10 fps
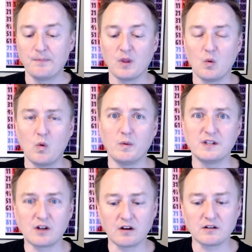What we
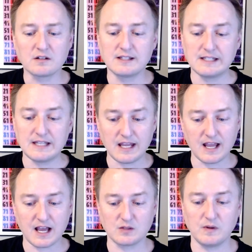start to see
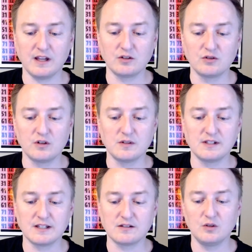as we introduce
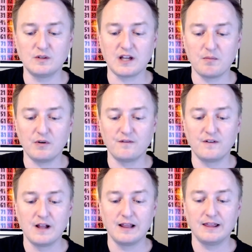this new type of
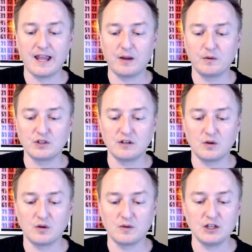language and
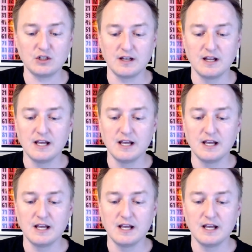notation